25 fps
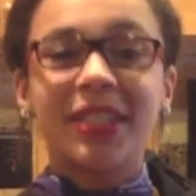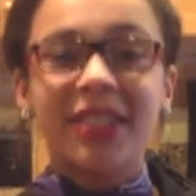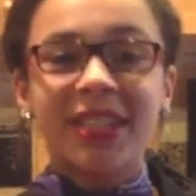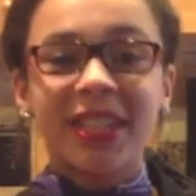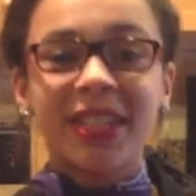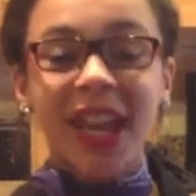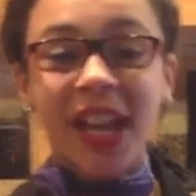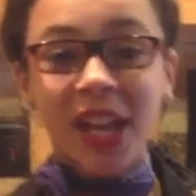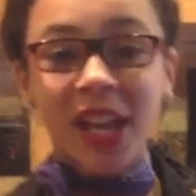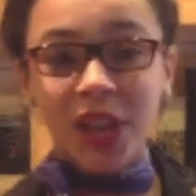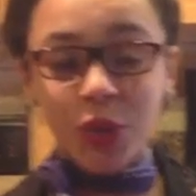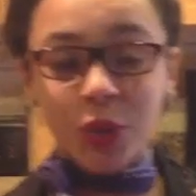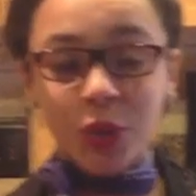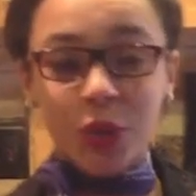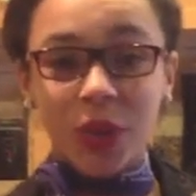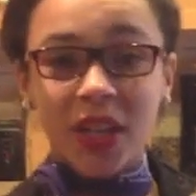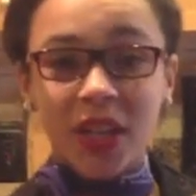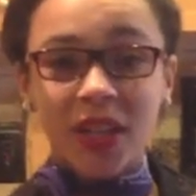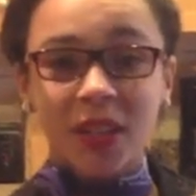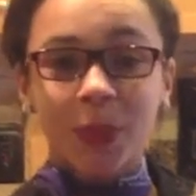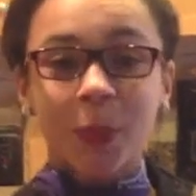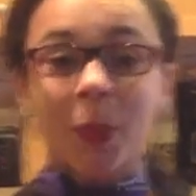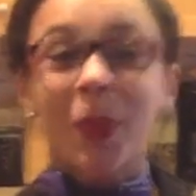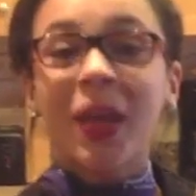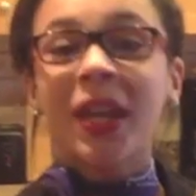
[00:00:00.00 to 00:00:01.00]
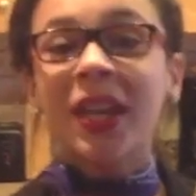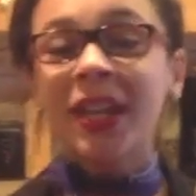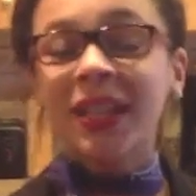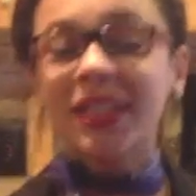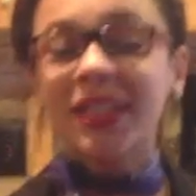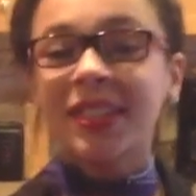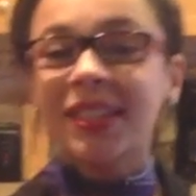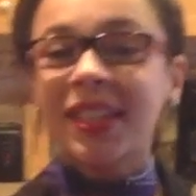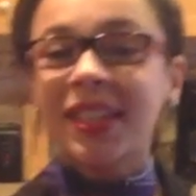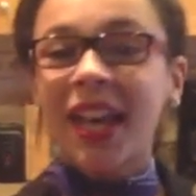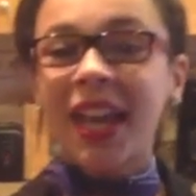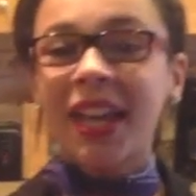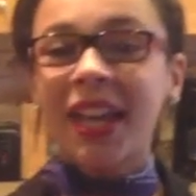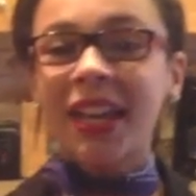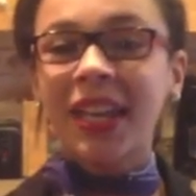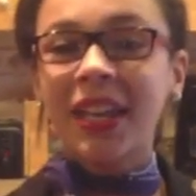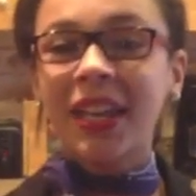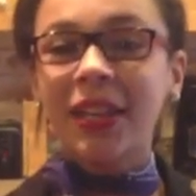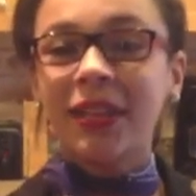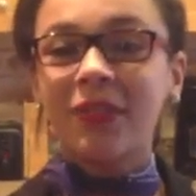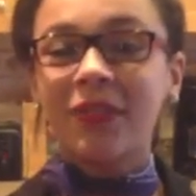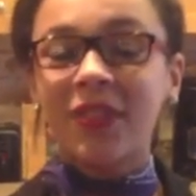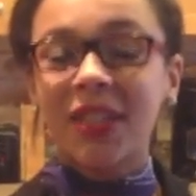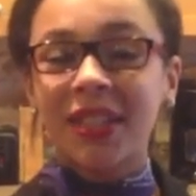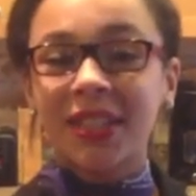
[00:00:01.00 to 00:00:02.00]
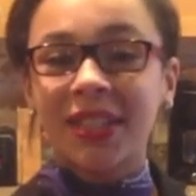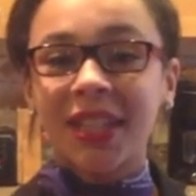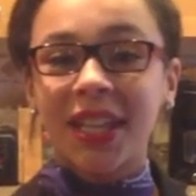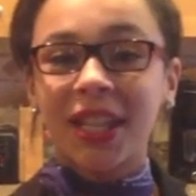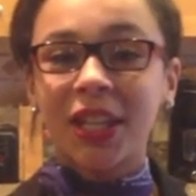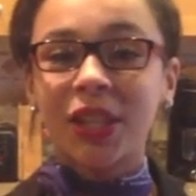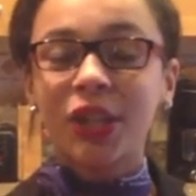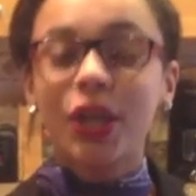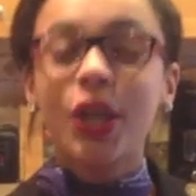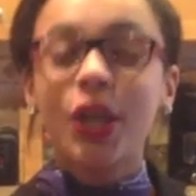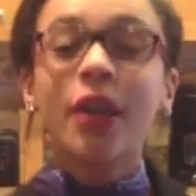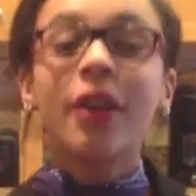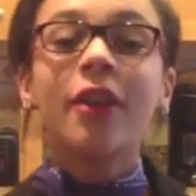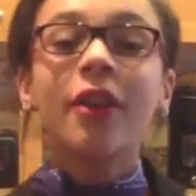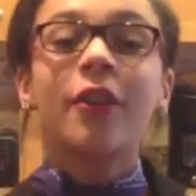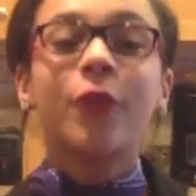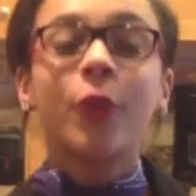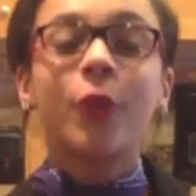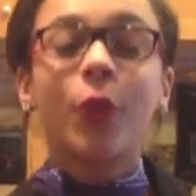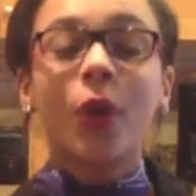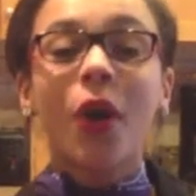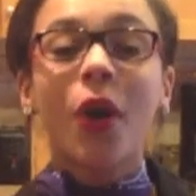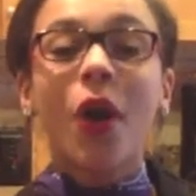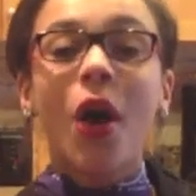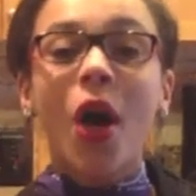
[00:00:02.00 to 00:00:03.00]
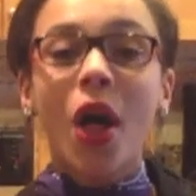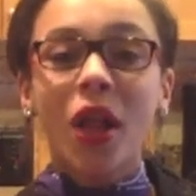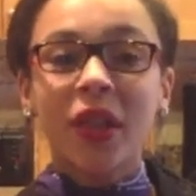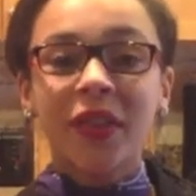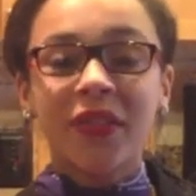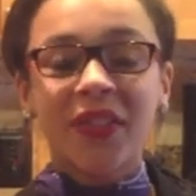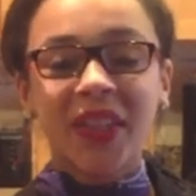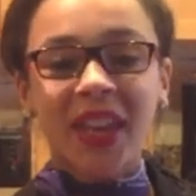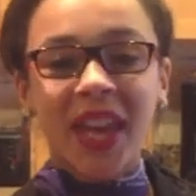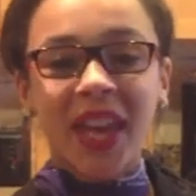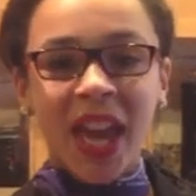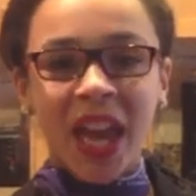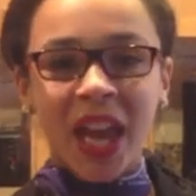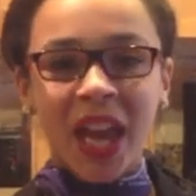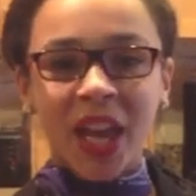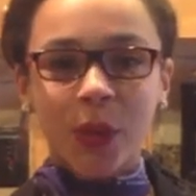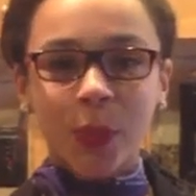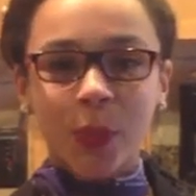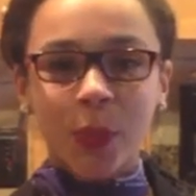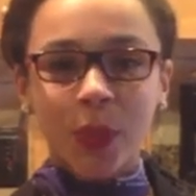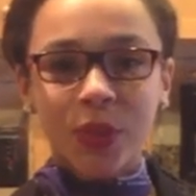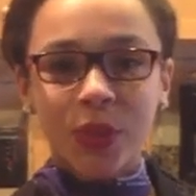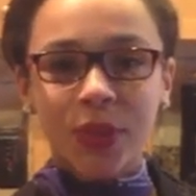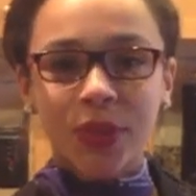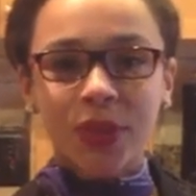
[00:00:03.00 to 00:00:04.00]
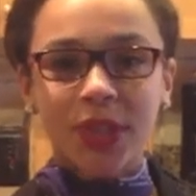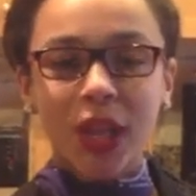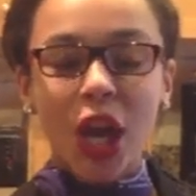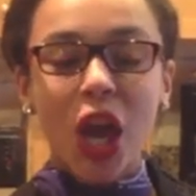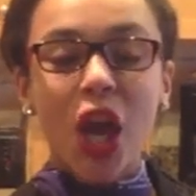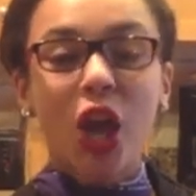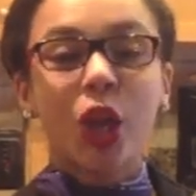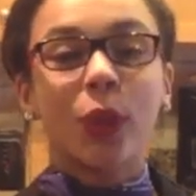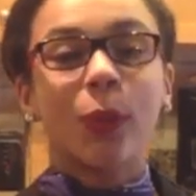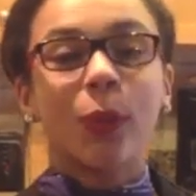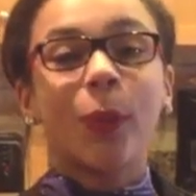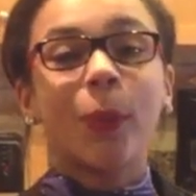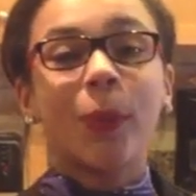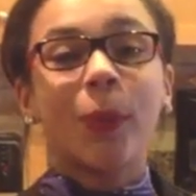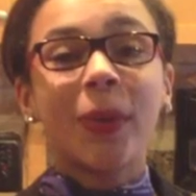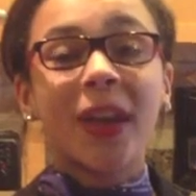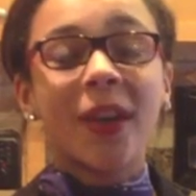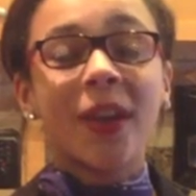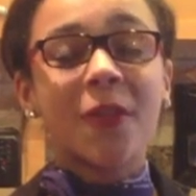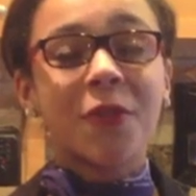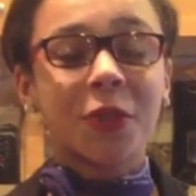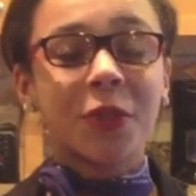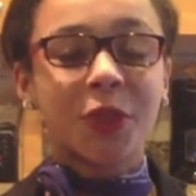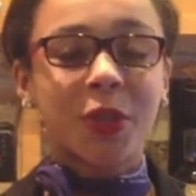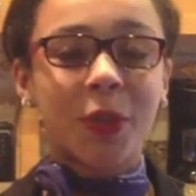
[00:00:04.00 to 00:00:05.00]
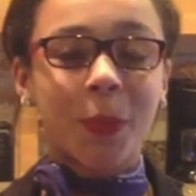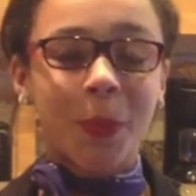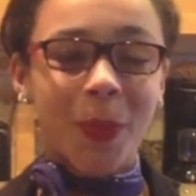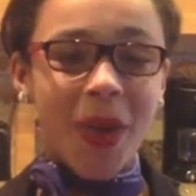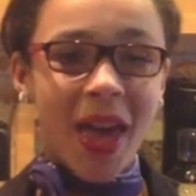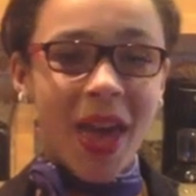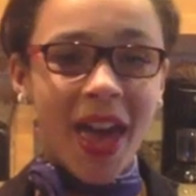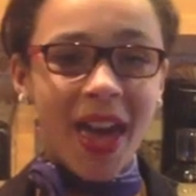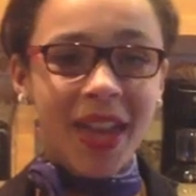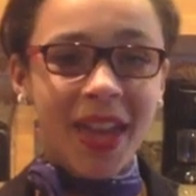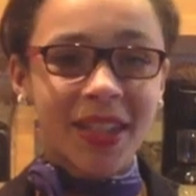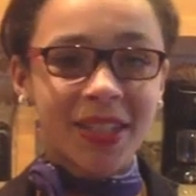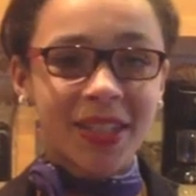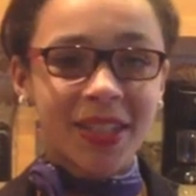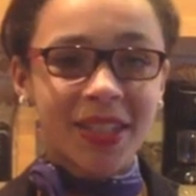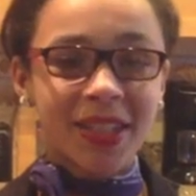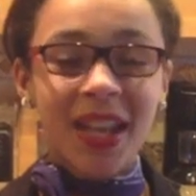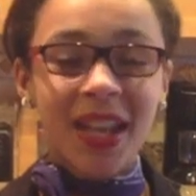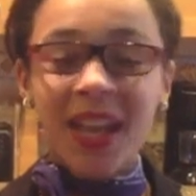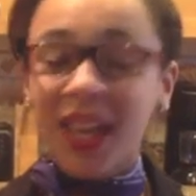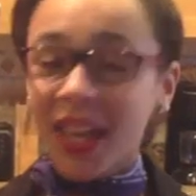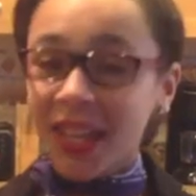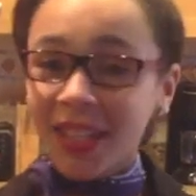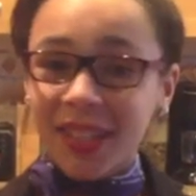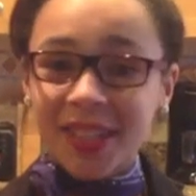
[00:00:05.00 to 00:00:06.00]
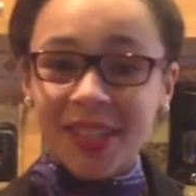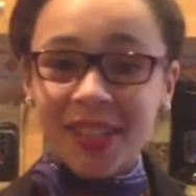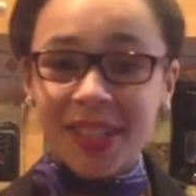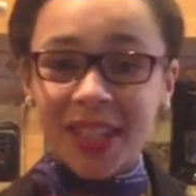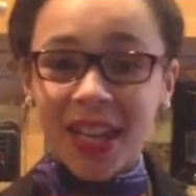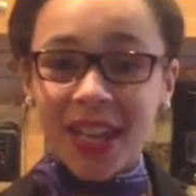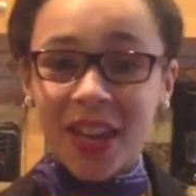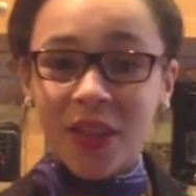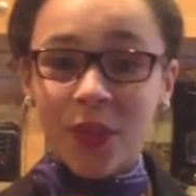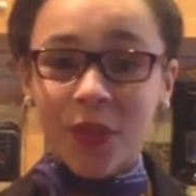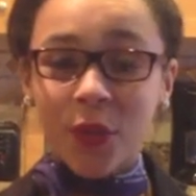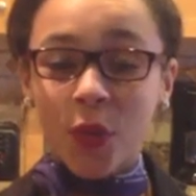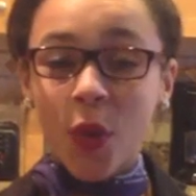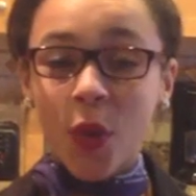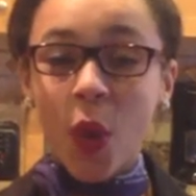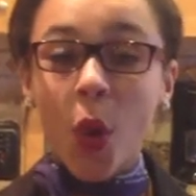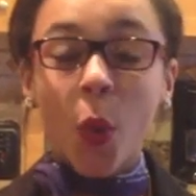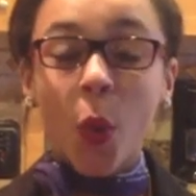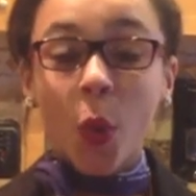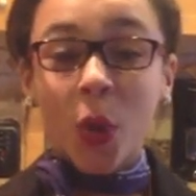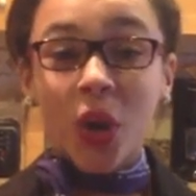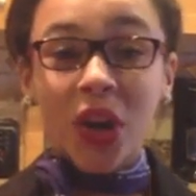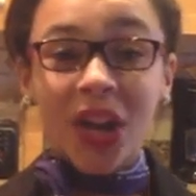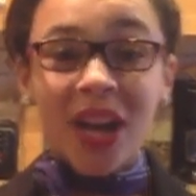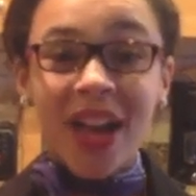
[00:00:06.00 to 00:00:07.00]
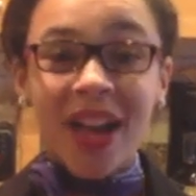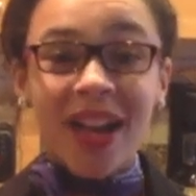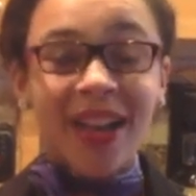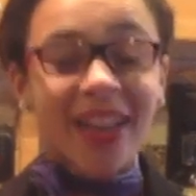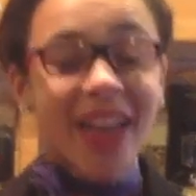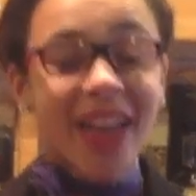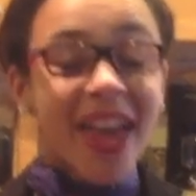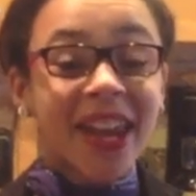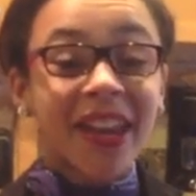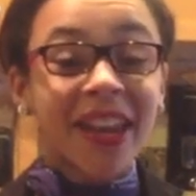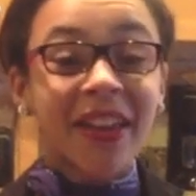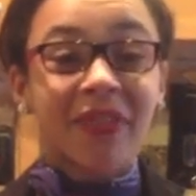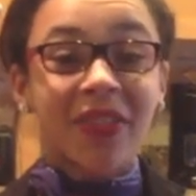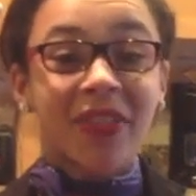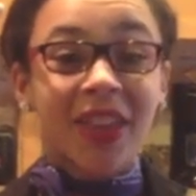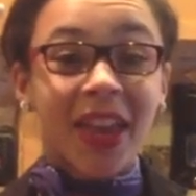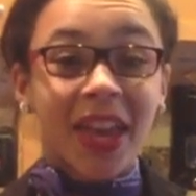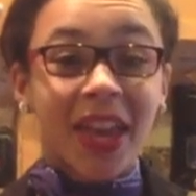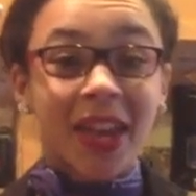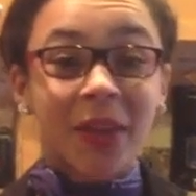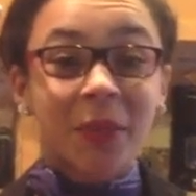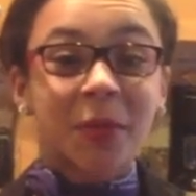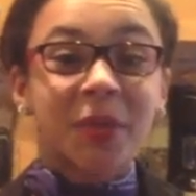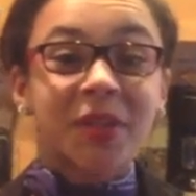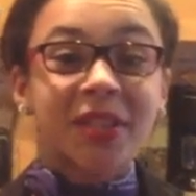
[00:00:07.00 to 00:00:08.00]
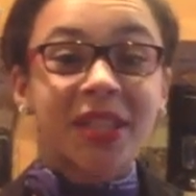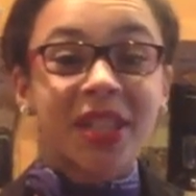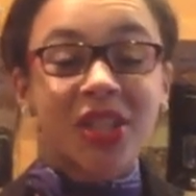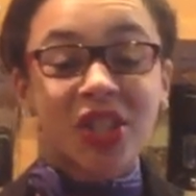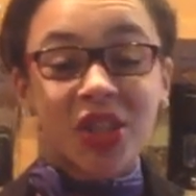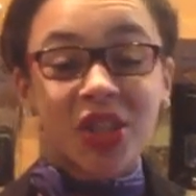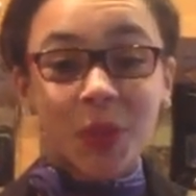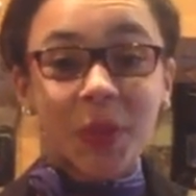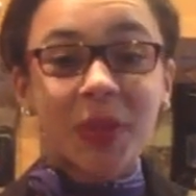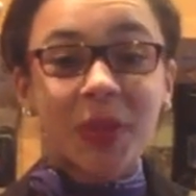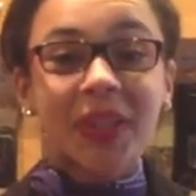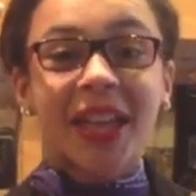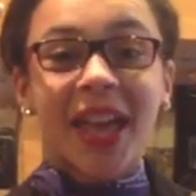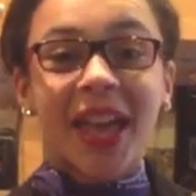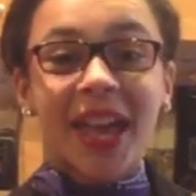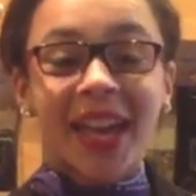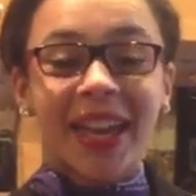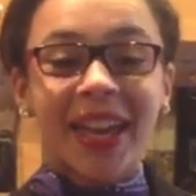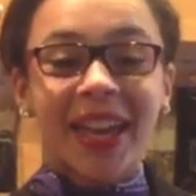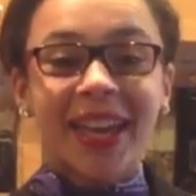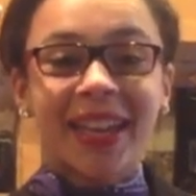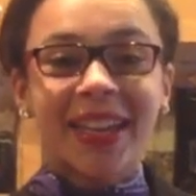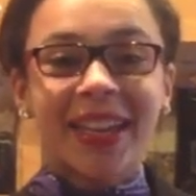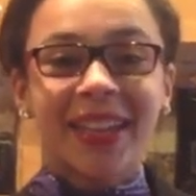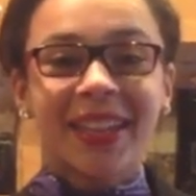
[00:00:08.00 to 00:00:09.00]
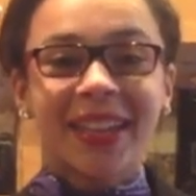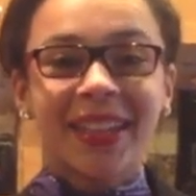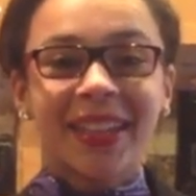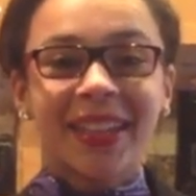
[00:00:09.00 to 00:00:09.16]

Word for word: dangerous, but exciting visit for all of the animals. You'll be able to pet, sniff, or hug any of the animals that you would like.